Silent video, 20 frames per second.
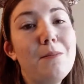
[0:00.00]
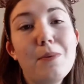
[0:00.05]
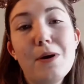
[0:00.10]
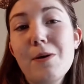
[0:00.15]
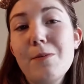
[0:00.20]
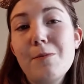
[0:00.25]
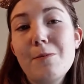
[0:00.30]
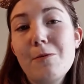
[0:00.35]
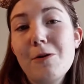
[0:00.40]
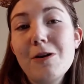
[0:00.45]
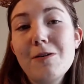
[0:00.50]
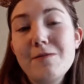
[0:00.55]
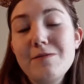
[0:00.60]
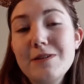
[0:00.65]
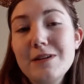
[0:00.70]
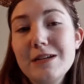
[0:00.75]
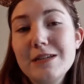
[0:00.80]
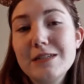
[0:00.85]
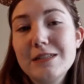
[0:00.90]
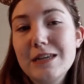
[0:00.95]
But one of
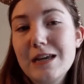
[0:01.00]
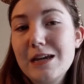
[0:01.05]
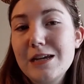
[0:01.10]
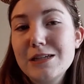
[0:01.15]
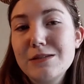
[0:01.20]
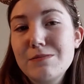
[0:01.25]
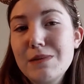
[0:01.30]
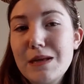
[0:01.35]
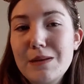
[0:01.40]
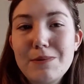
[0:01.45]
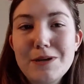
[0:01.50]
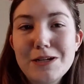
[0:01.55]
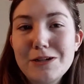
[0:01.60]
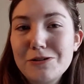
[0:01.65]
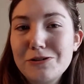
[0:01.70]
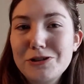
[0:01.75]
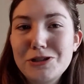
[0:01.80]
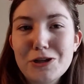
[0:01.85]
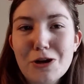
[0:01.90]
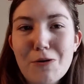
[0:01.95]
these days, maybe
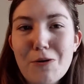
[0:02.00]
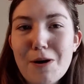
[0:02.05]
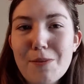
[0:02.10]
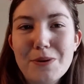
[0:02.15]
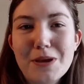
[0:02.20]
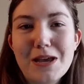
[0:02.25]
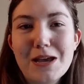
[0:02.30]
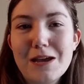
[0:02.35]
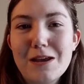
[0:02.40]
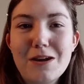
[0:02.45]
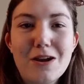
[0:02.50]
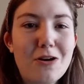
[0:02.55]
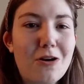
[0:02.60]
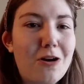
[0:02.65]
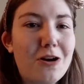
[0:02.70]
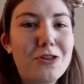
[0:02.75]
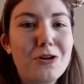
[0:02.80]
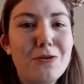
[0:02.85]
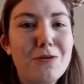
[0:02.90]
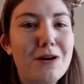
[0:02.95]
it'll show up again,
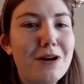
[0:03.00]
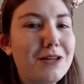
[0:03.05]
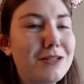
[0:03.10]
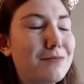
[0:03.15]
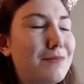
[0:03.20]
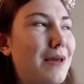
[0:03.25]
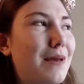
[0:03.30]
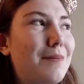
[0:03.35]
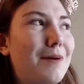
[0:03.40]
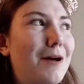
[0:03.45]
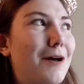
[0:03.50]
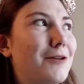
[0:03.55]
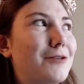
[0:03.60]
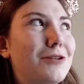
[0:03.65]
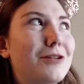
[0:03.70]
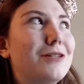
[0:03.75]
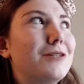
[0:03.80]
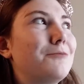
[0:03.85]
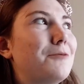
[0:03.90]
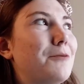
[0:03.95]
or otherwise maybe I'll
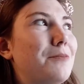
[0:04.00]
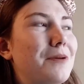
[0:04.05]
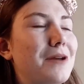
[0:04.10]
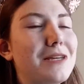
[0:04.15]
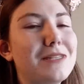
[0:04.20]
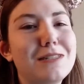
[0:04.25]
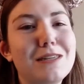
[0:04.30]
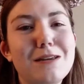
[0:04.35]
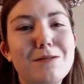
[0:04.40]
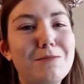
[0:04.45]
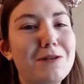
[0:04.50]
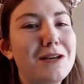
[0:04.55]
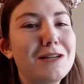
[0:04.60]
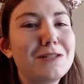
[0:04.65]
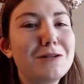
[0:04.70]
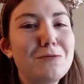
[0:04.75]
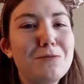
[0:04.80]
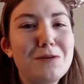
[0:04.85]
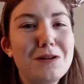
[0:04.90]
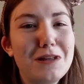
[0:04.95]
just replace it,
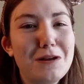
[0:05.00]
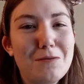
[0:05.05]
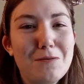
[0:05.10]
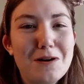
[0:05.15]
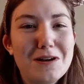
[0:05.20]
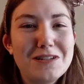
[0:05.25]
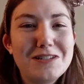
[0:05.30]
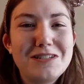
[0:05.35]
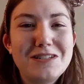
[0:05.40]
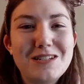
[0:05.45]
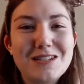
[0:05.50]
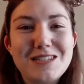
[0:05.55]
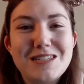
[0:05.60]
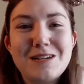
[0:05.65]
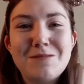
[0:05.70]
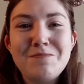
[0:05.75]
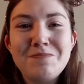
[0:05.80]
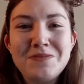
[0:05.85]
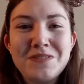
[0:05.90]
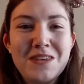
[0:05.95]
because it really was
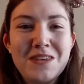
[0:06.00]
just